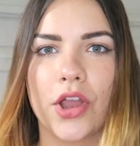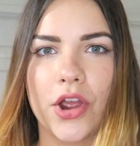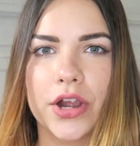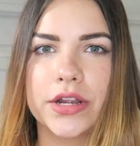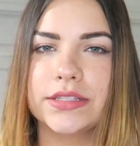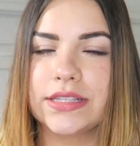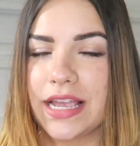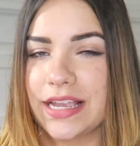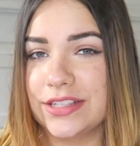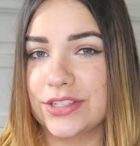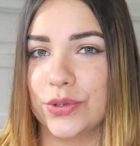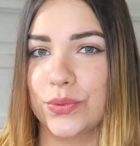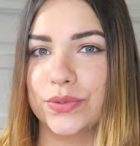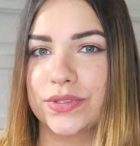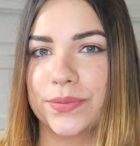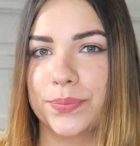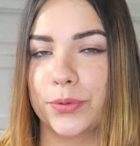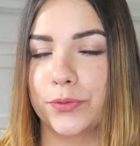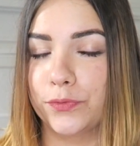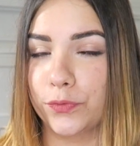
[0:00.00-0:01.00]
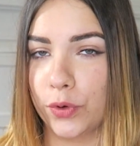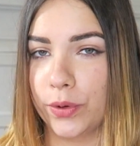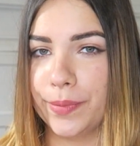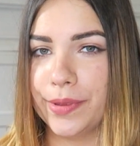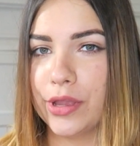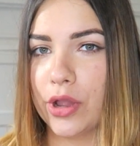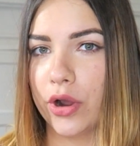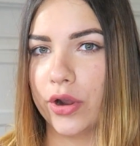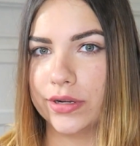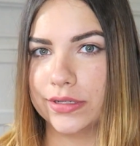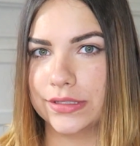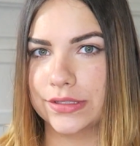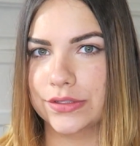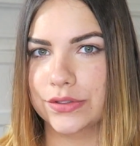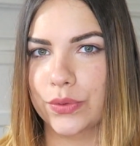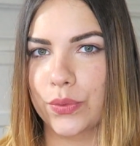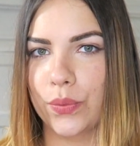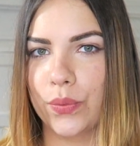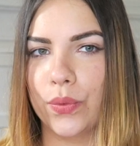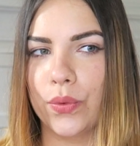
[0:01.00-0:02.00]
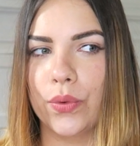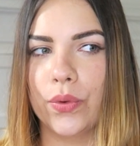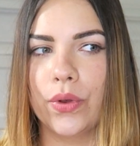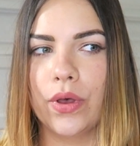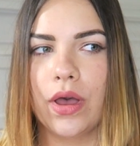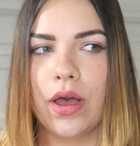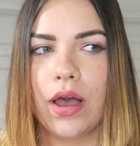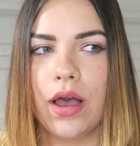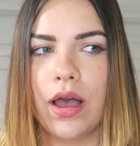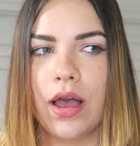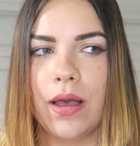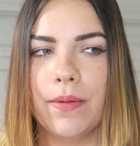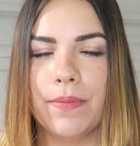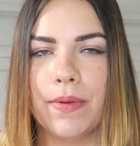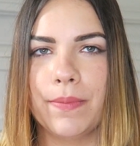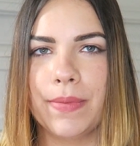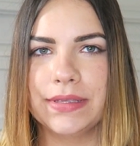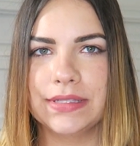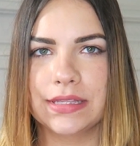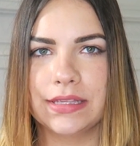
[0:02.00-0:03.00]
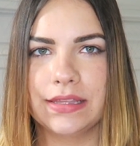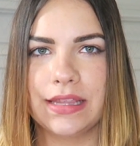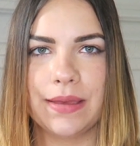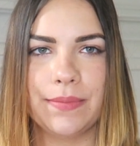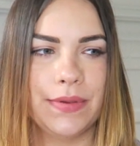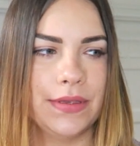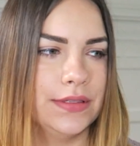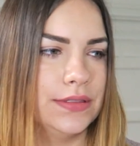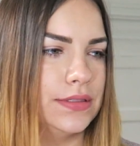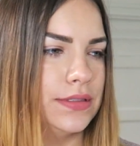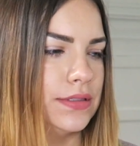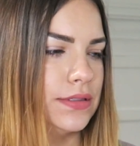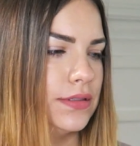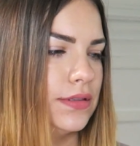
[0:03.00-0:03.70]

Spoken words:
Arts High School is a performing arts school, and basically that means